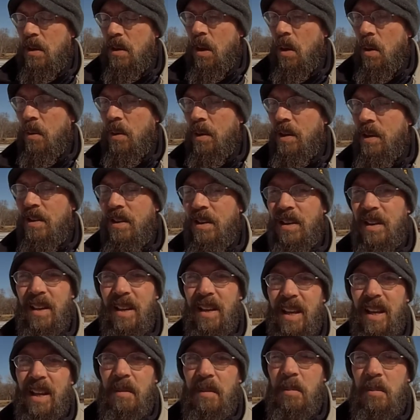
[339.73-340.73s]
going,
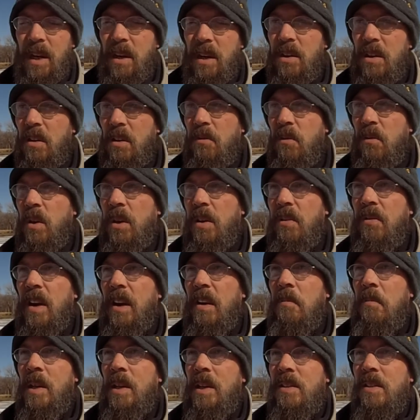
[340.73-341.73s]
but it took
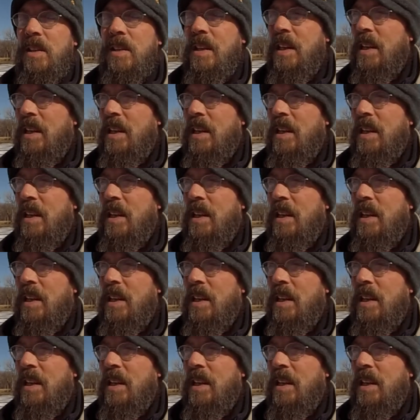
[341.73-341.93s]
45 minutes to